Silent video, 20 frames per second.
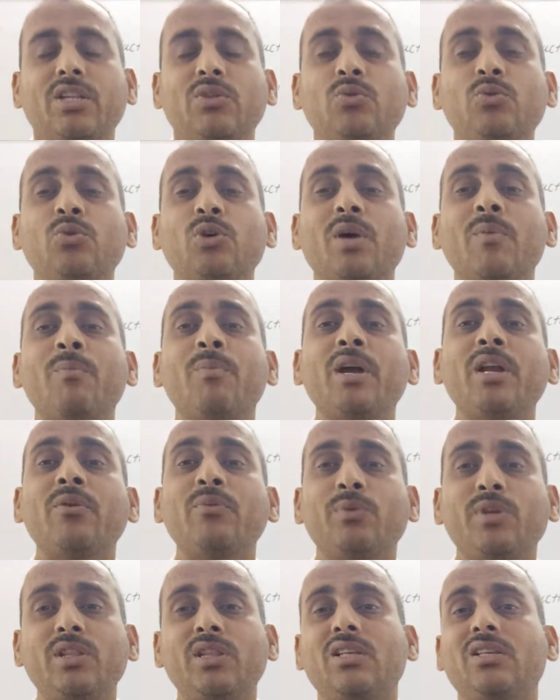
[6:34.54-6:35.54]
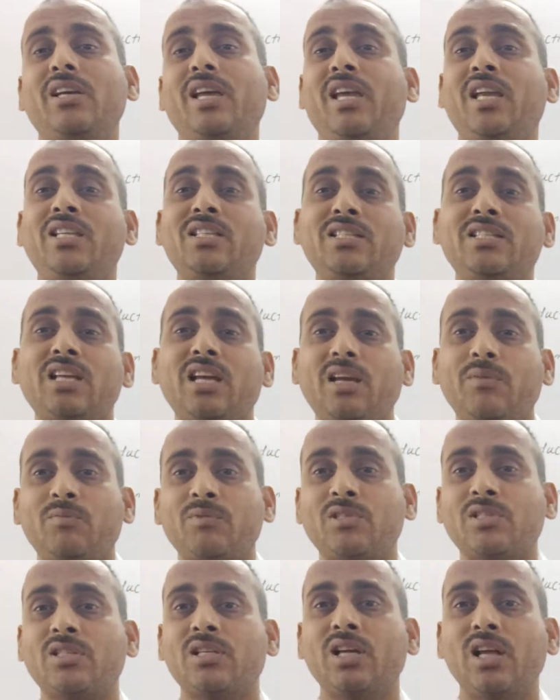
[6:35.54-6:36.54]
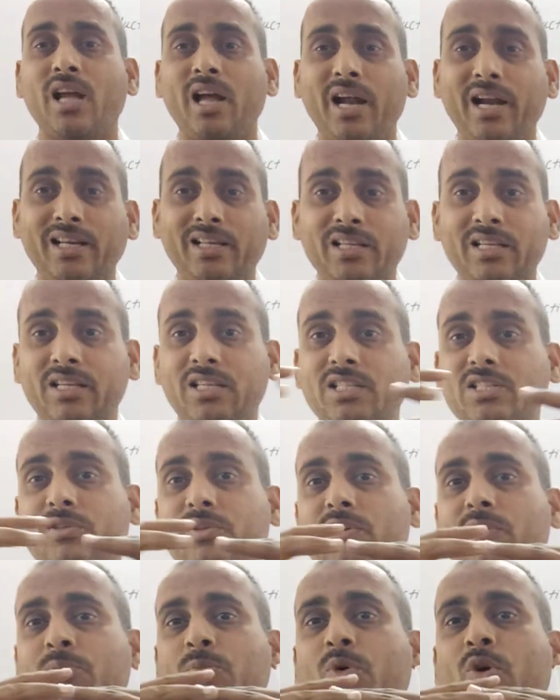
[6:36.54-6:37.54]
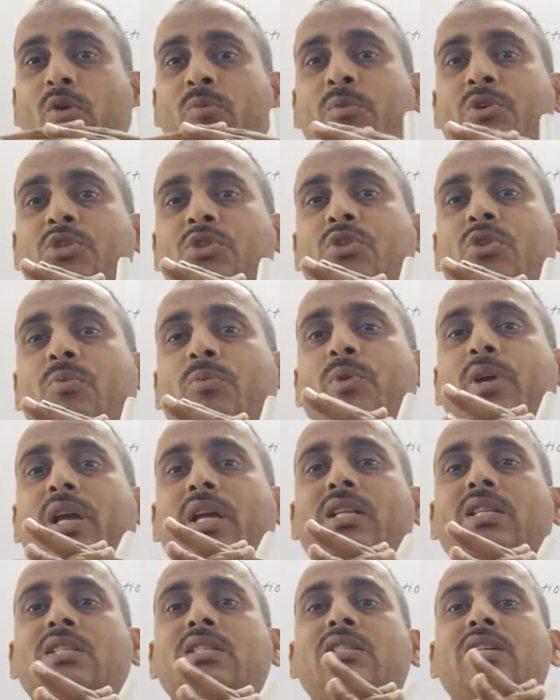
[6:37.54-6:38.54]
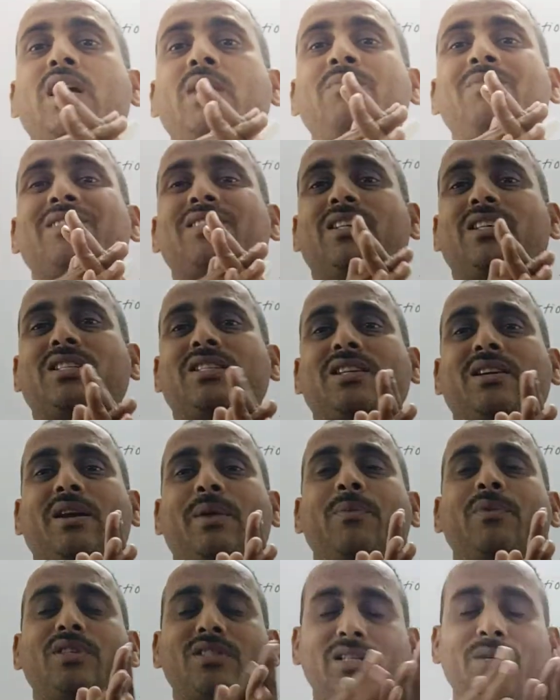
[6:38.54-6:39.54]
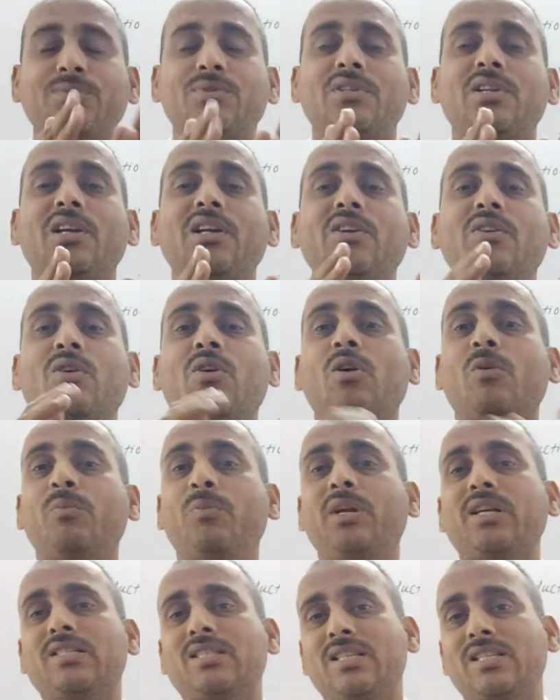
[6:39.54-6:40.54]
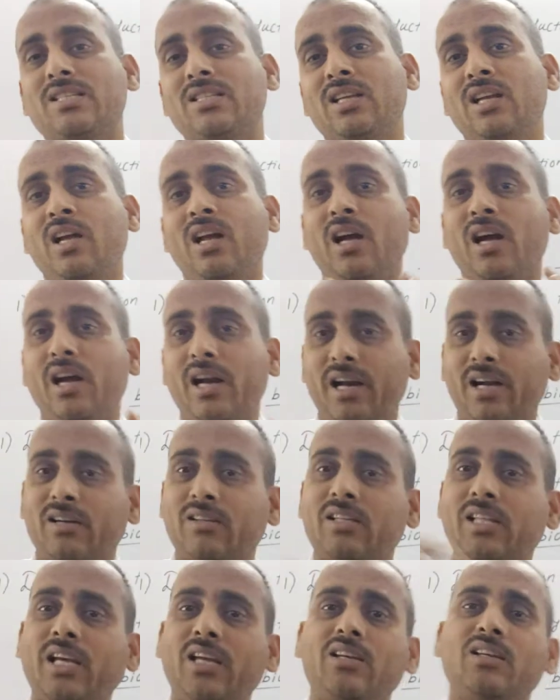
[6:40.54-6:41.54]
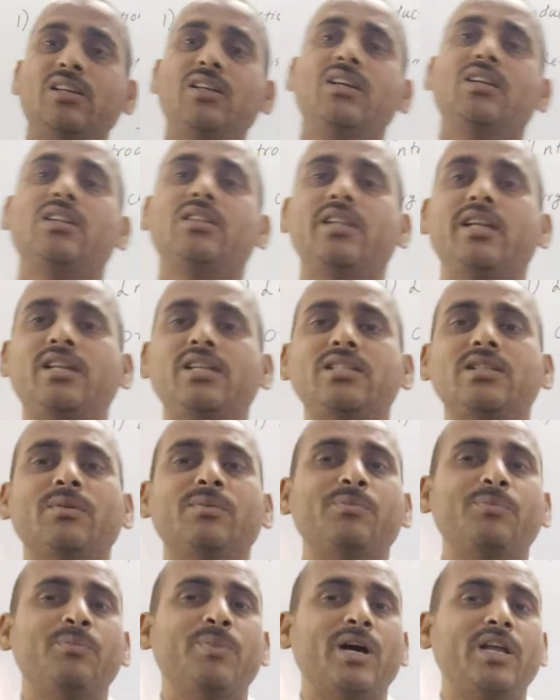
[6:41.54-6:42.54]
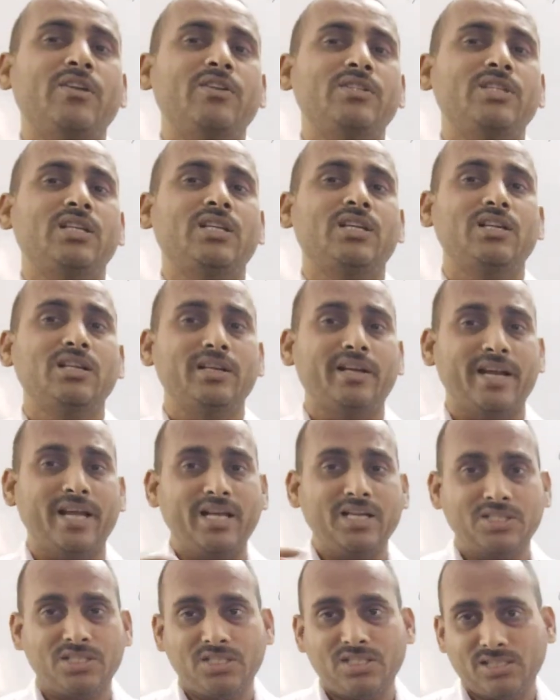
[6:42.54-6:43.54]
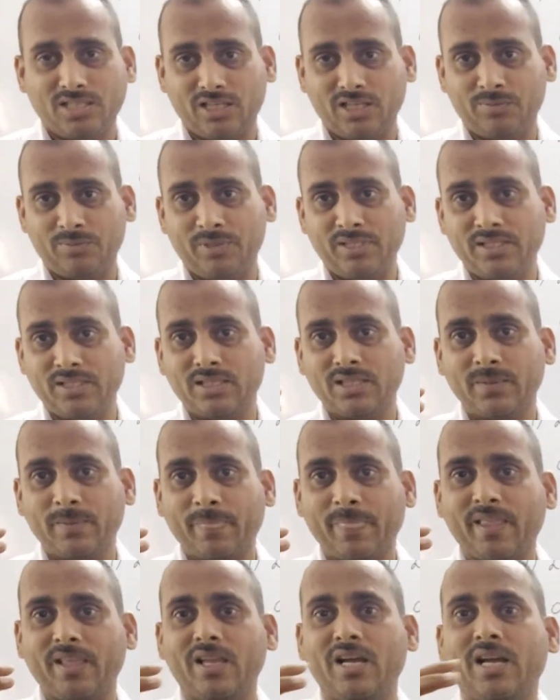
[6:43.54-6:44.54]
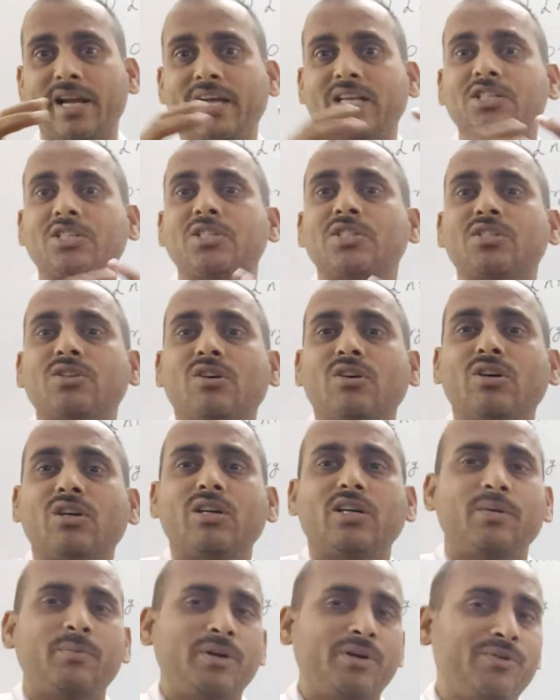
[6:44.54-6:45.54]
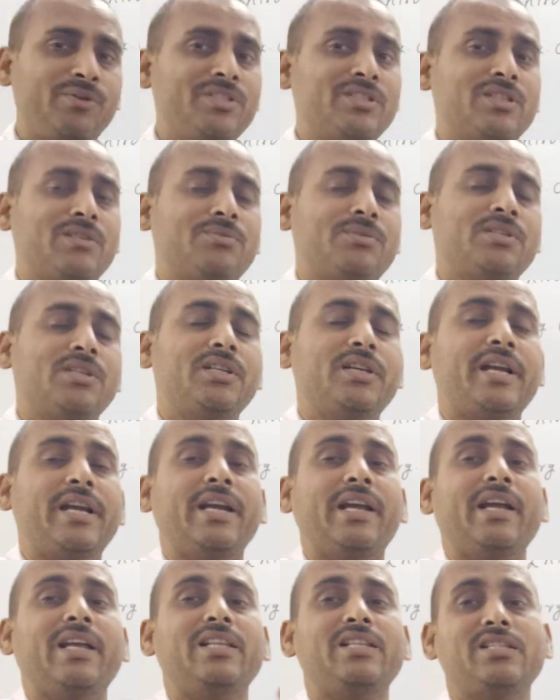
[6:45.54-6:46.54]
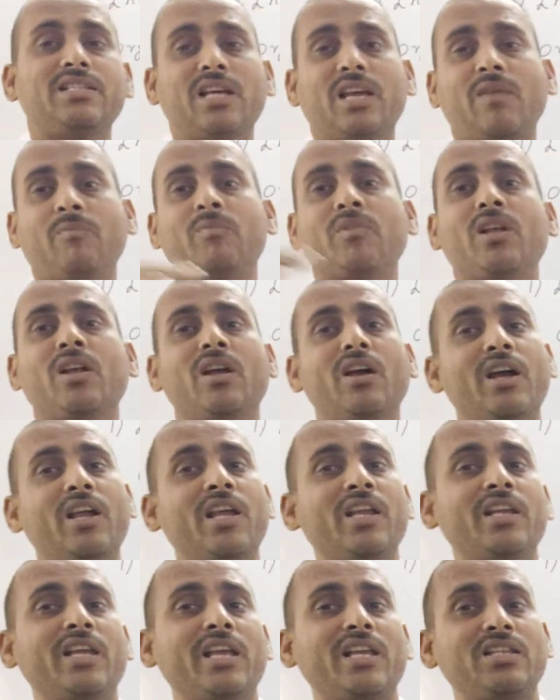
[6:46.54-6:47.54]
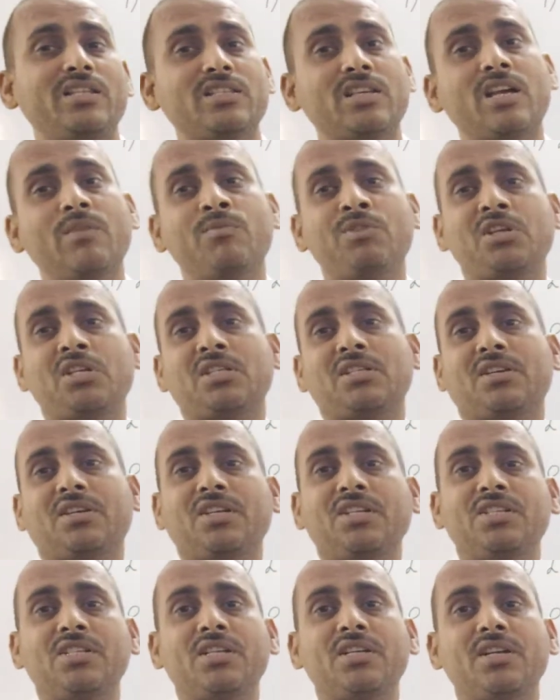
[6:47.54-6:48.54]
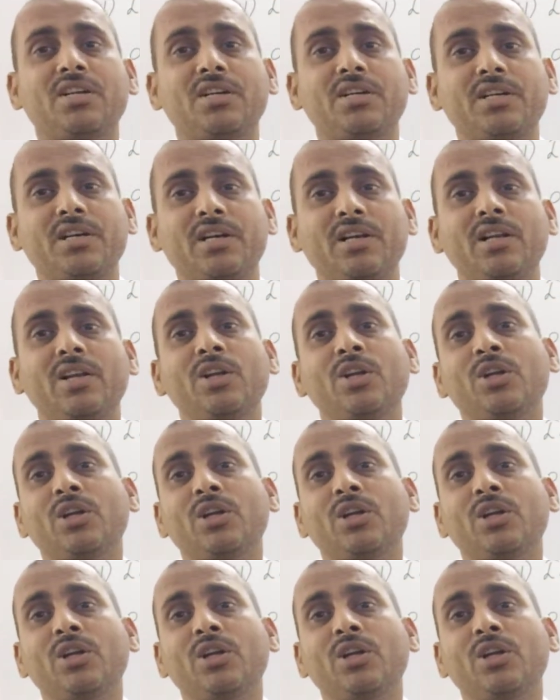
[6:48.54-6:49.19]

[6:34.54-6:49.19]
to combine with enzymes, and there is a formation of enzyme substrate complexes, and then there is a biological reactions take place. The reactions occur between substrate and enzyme. Again, enzyme is regenerated